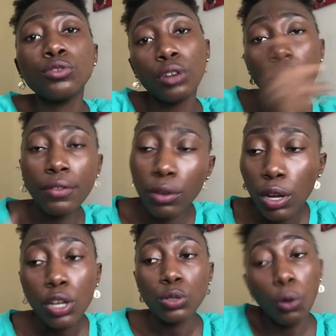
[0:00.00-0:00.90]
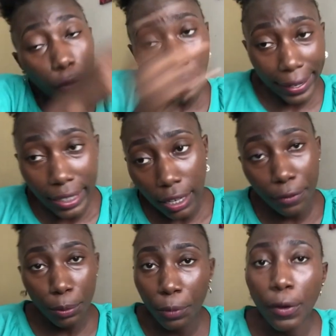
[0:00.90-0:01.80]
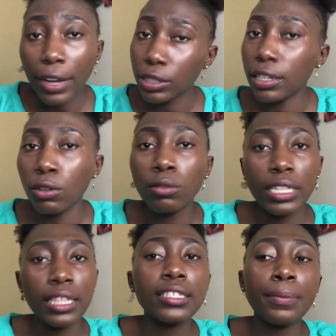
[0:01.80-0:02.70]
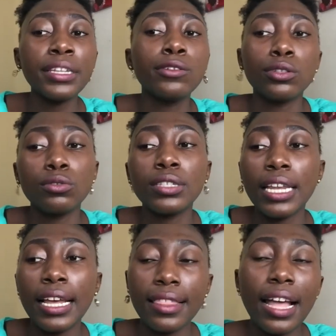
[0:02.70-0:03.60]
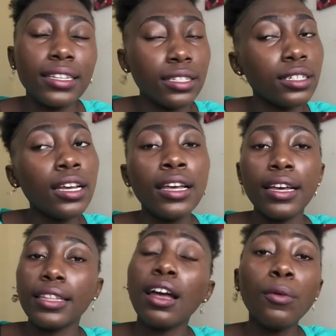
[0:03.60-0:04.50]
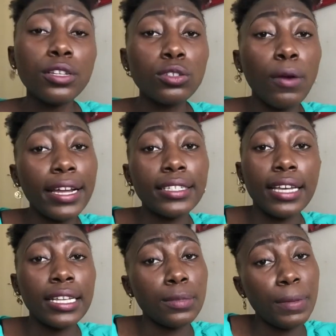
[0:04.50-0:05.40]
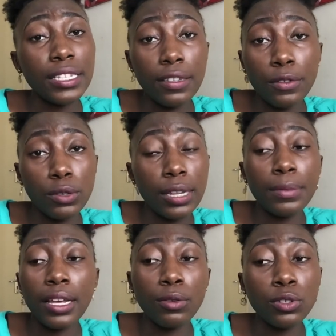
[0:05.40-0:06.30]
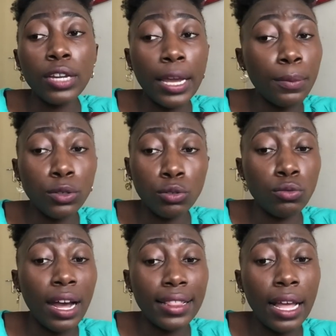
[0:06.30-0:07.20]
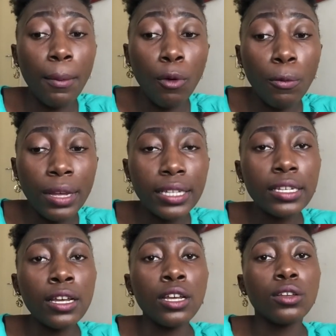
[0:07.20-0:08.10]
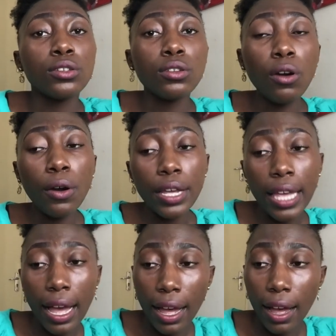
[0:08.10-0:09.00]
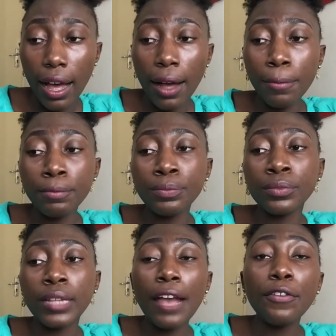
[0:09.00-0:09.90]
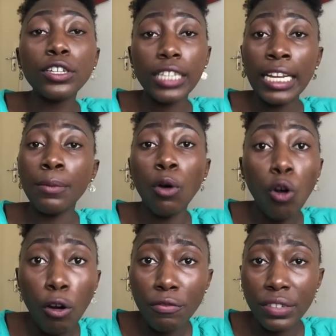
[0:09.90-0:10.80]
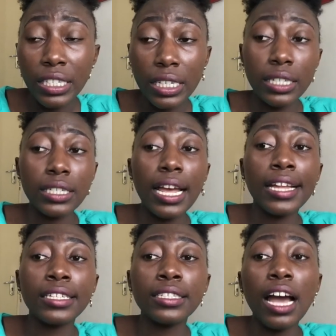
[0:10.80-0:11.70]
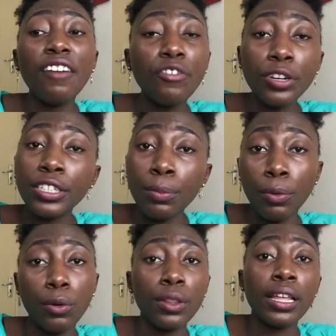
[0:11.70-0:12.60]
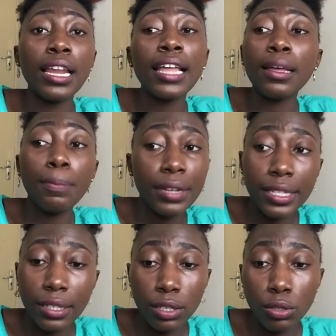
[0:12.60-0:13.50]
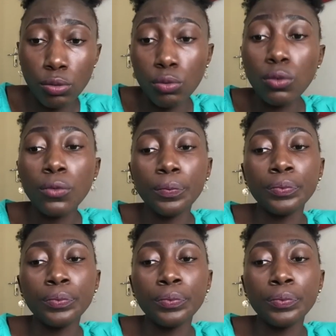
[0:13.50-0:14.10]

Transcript: to travel to go for an interview before I actually go because I think some medical schools are like that, and that was quite expensive. It was something I was not able to do at that moment. So yeah, um, I found China more convenient and affordable than other places too.